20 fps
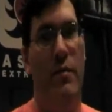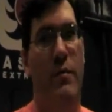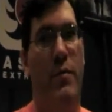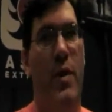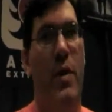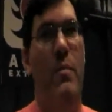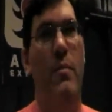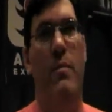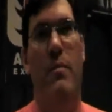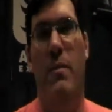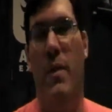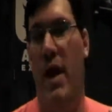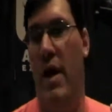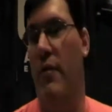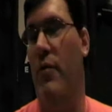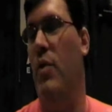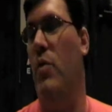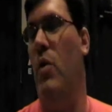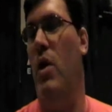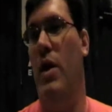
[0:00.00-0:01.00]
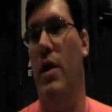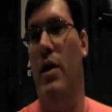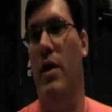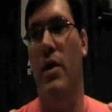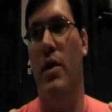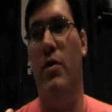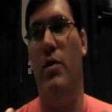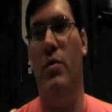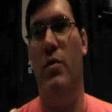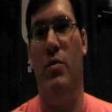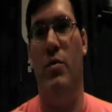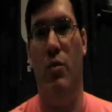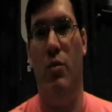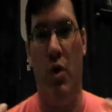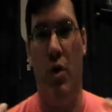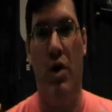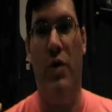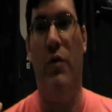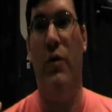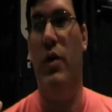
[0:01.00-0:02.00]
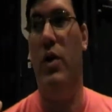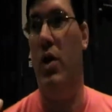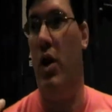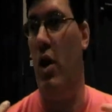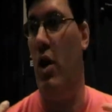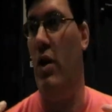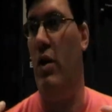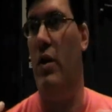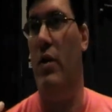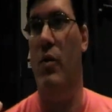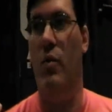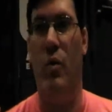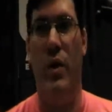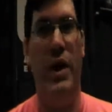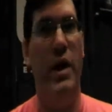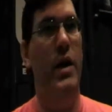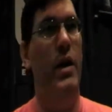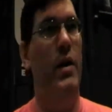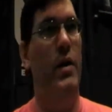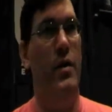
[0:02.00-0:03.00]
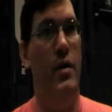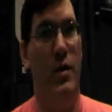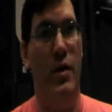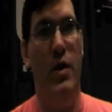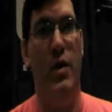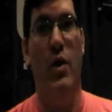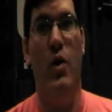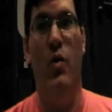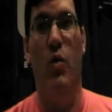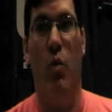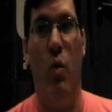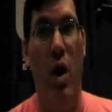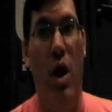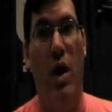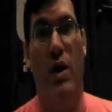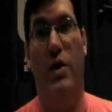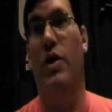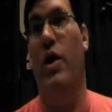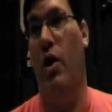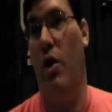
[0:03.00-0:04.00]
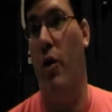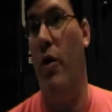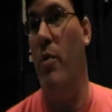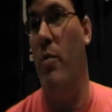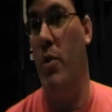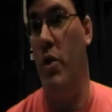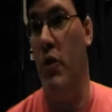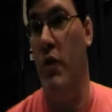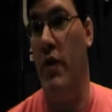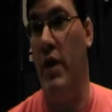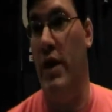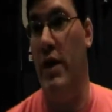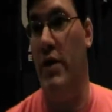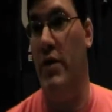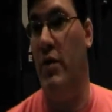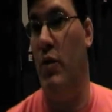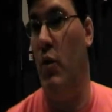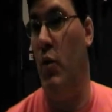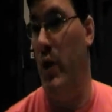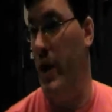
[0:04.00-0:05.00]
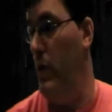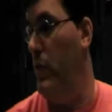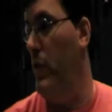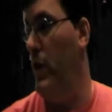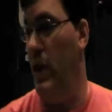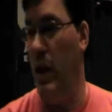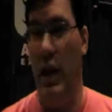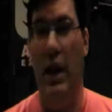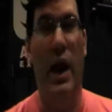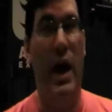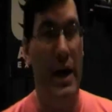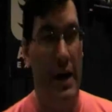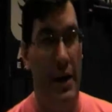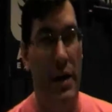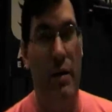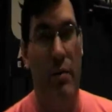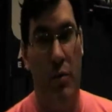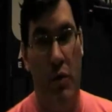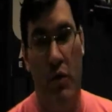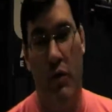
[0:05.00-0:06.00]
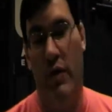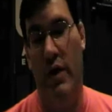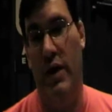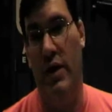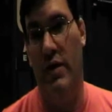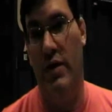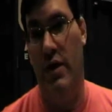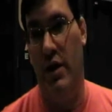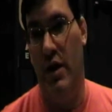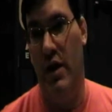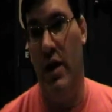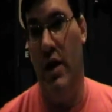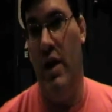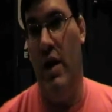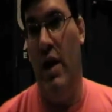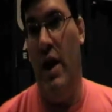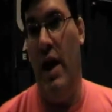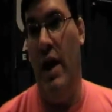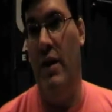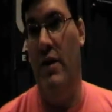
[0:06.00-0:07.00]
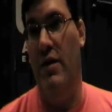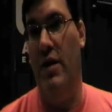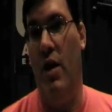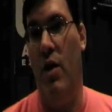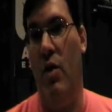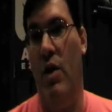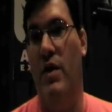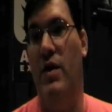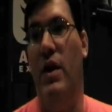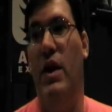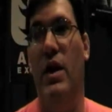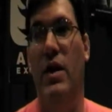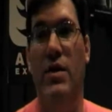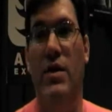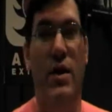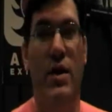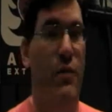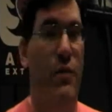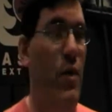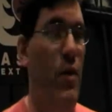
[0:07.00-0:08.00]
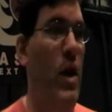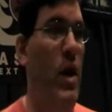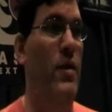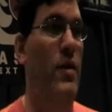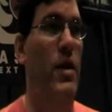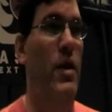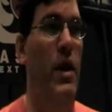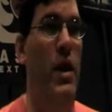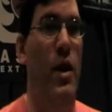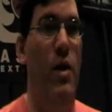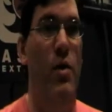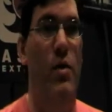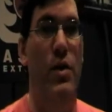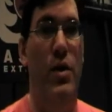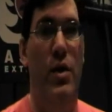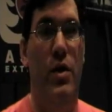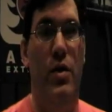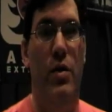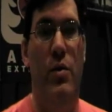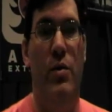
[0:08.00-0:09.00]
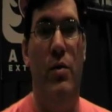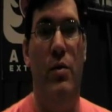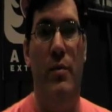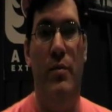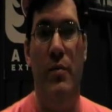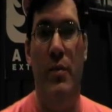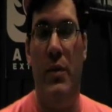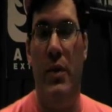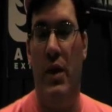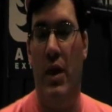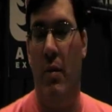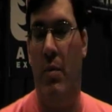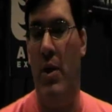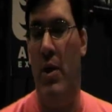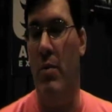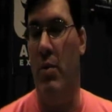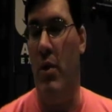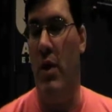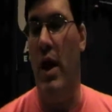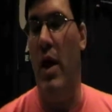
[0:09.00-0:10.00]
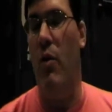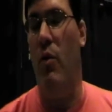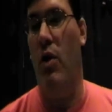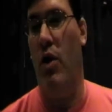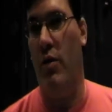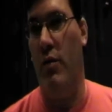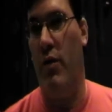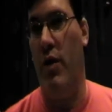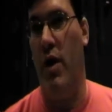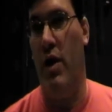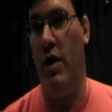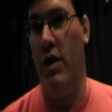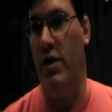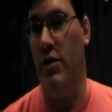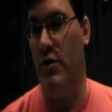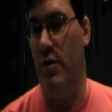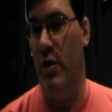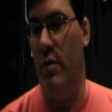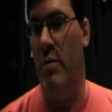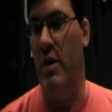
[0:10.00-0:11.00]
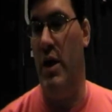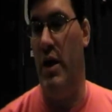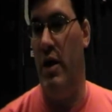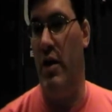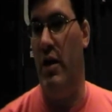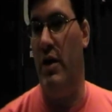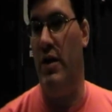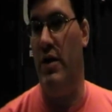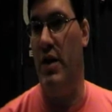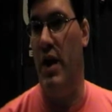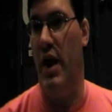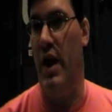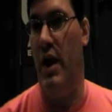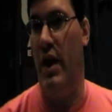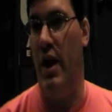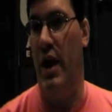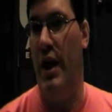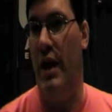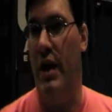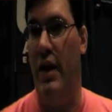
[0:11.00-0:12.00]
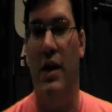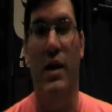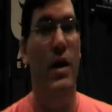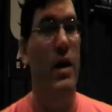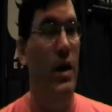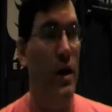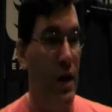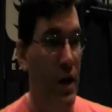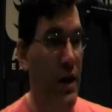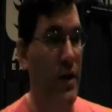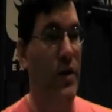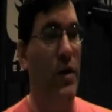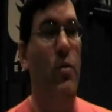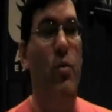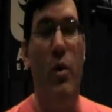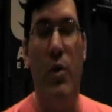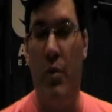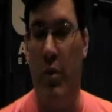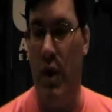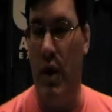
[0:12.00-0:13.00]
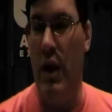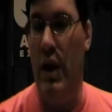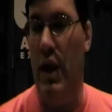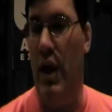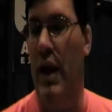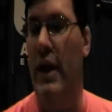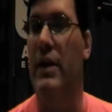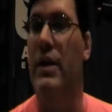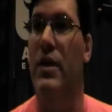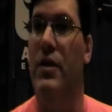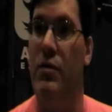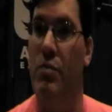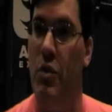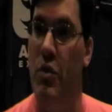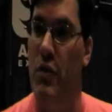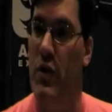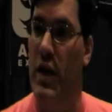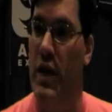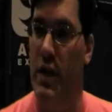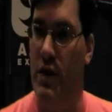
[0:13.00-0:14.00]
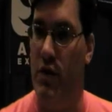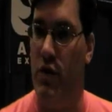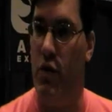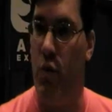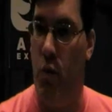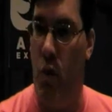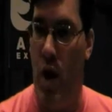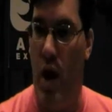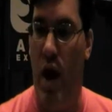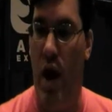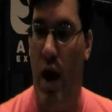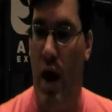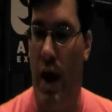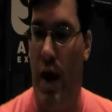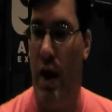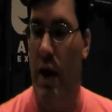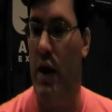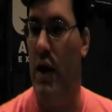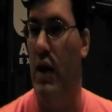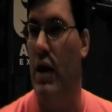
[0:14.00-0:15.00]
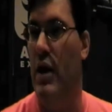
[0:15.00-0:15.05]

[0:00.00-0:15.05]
from everyone who works for Tartan, we watch all the movies. We really like the movies, and so it's easy for us to go to the people that work for our distributor and say, like, listen, we really like this movie, here's why,